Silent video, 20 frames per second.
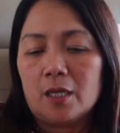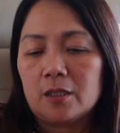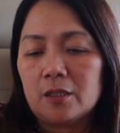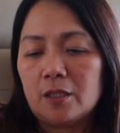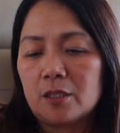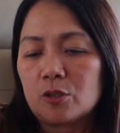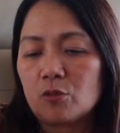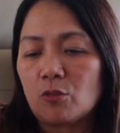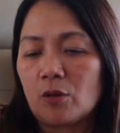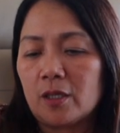
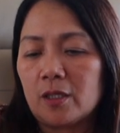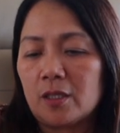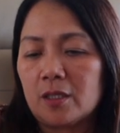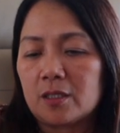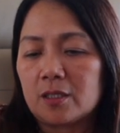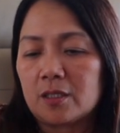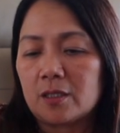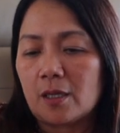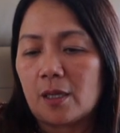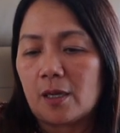This one
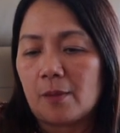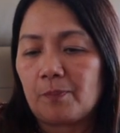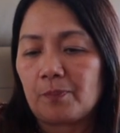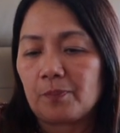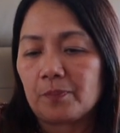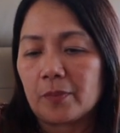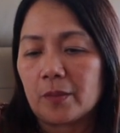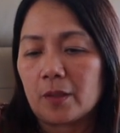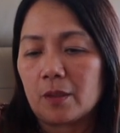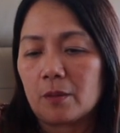is the
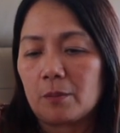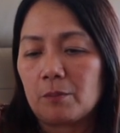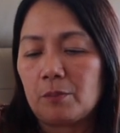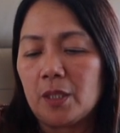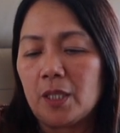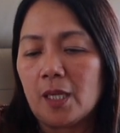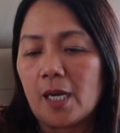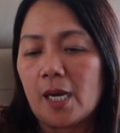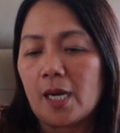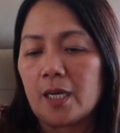
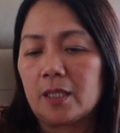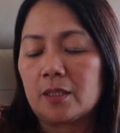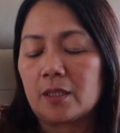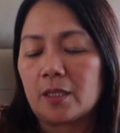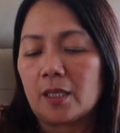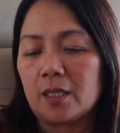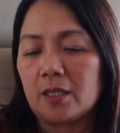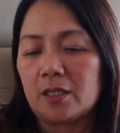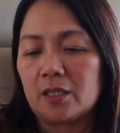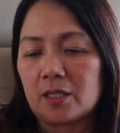
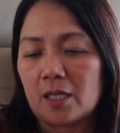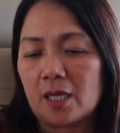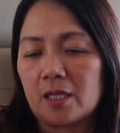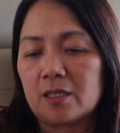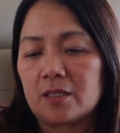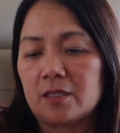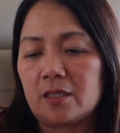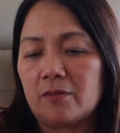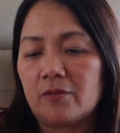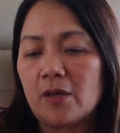P-Hydra
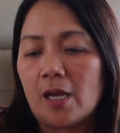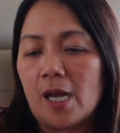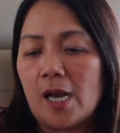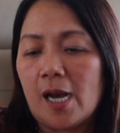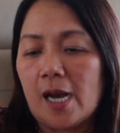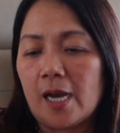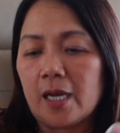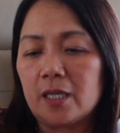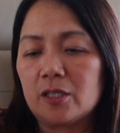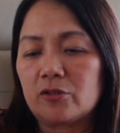Intensive
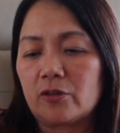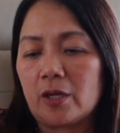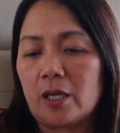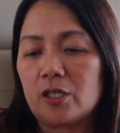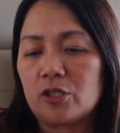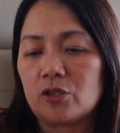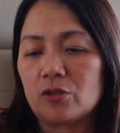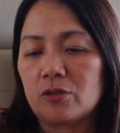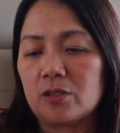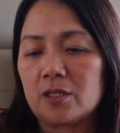
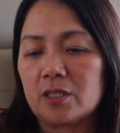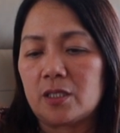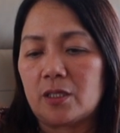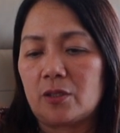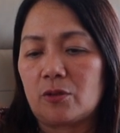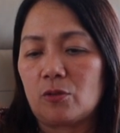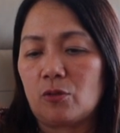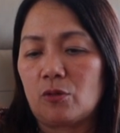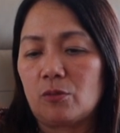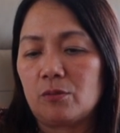Hydration
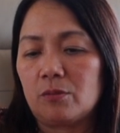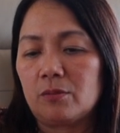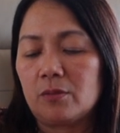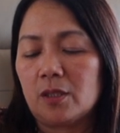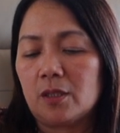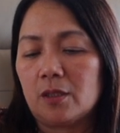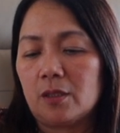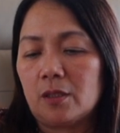Serum.